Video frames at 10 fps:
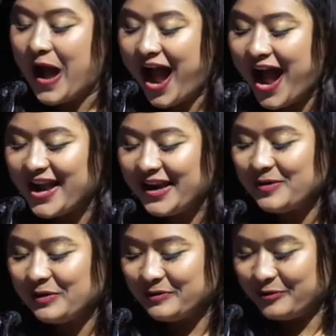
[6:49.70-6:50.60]
I
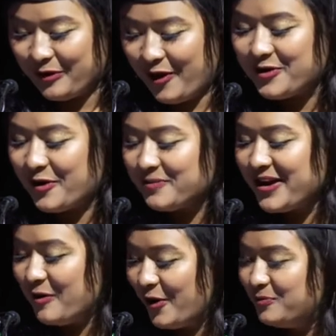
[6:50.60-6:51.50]
wrote on my
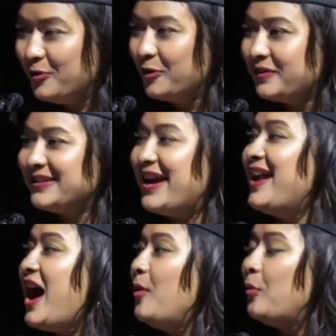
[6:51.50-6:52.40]
notebook that
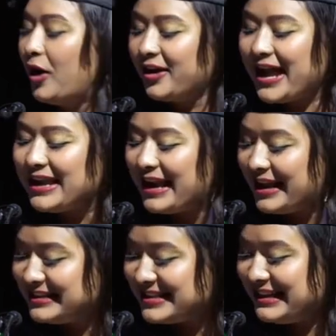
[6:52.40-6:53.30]
I work at
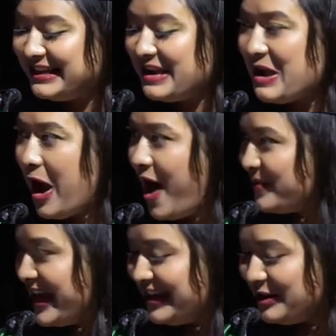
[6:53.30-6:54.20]
NEC I'm
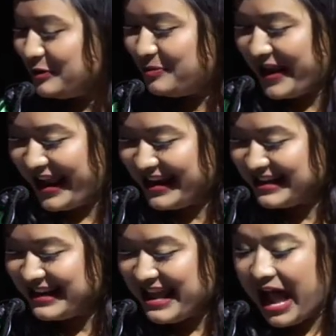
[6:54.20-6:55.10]
getting good paid.
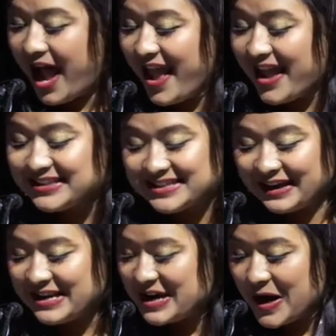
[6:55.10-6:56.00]
I
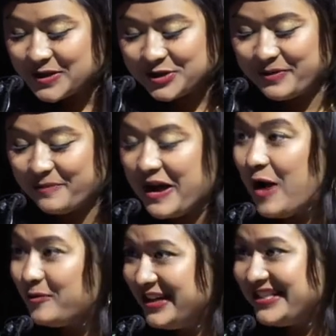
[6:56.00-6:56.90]
exactly can't remember
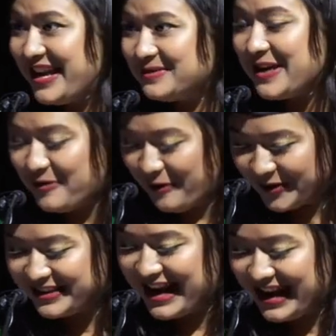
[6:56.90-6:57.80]
how many times I
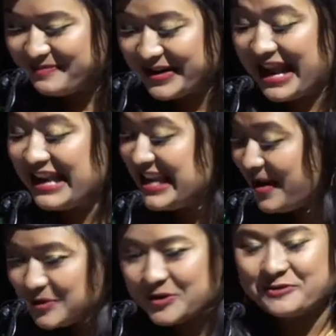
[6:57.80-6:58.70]
wrote that, but I
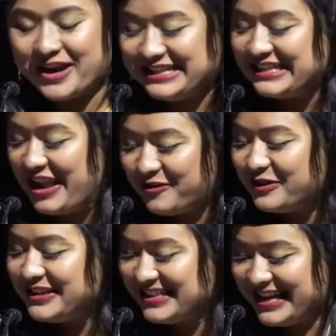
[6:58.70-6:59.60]
kept on writing
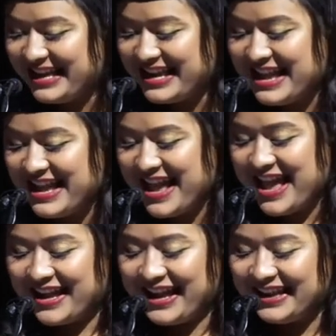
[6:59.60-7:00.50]
every day.
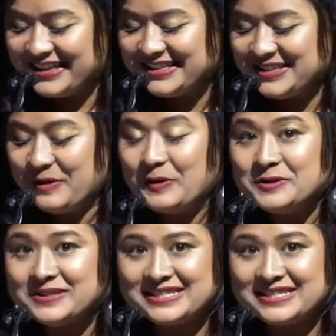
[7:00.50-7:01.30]
And on the